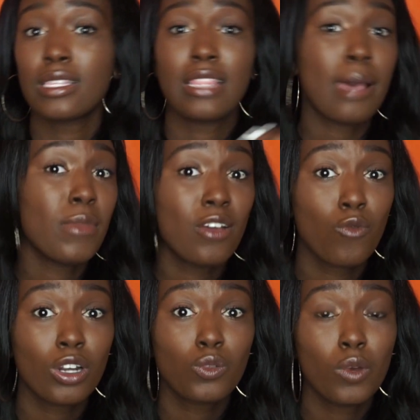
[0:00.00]
That may have
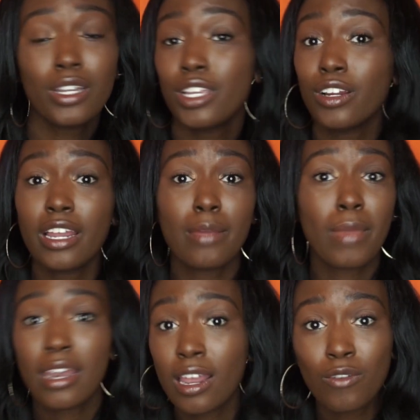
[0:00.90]
worked one year and it
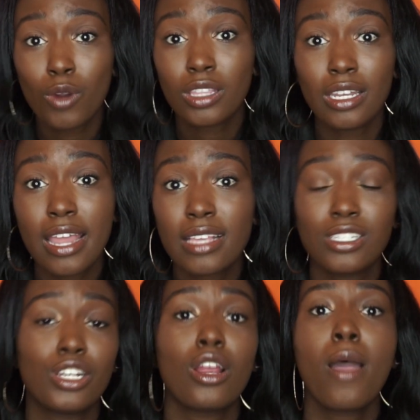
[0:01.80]
may not have worked the
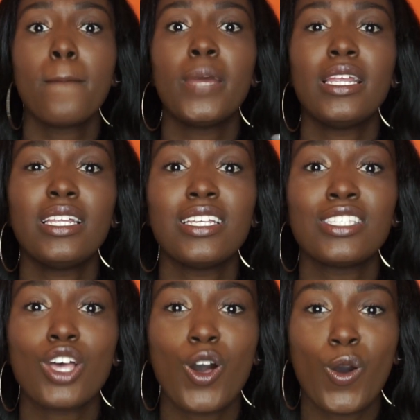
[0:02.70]
next year, but it
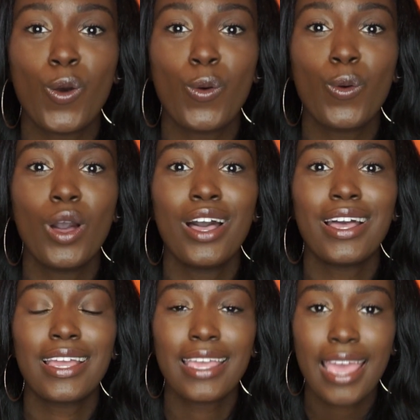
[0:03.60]
is
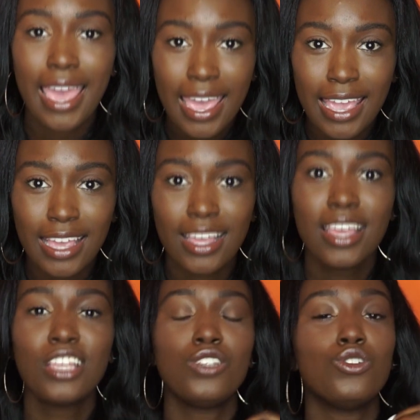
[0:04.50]
okay.
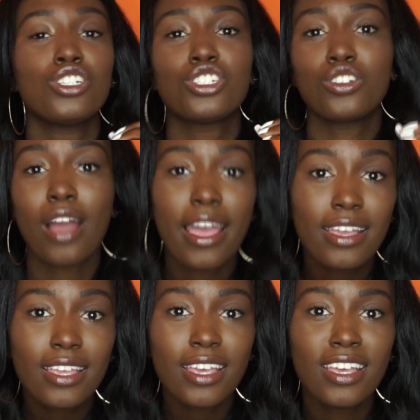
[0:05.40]
You just try
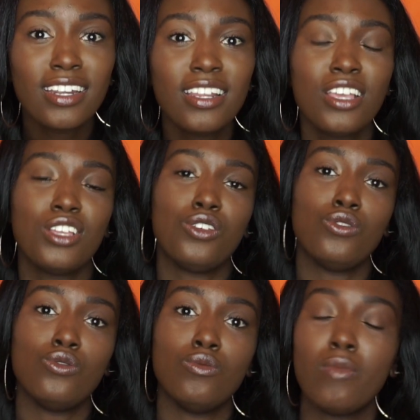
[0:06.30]
again,
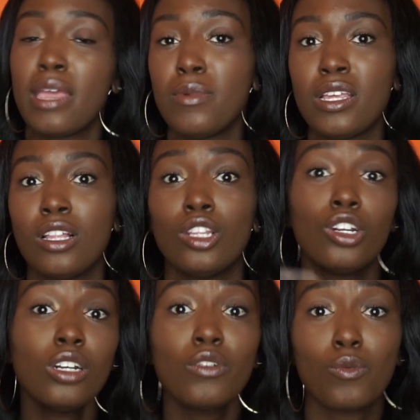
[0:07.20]
you maybe
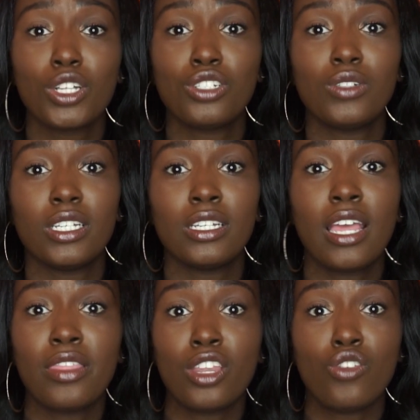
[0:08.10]
learn from what you did,
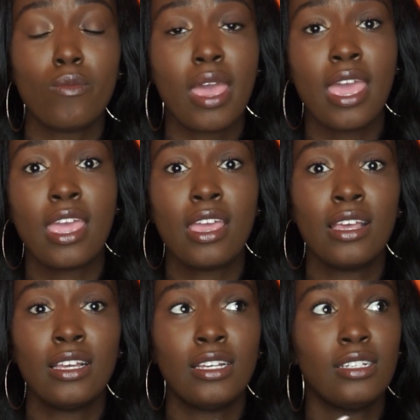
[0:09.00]
and then you
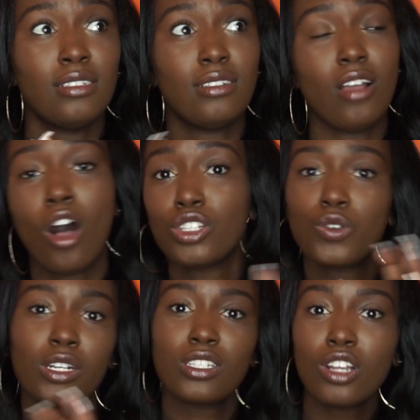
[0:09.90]
may
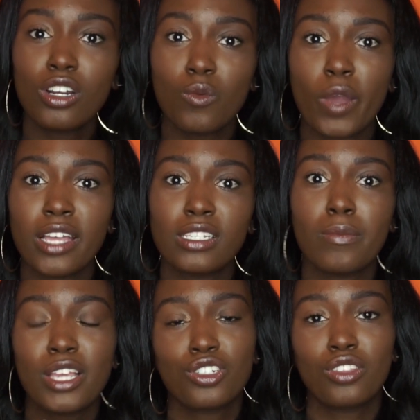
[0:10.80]
alter it a certain way to
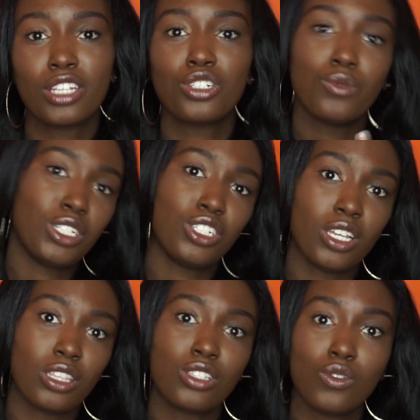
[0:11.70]
make sure that you're
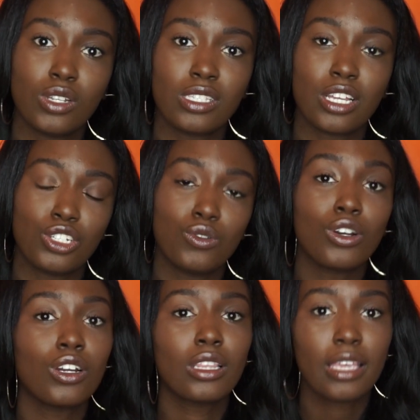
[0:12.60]
reaching the students that you
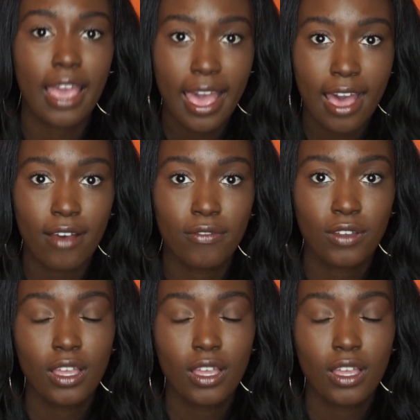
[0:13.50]
currently have.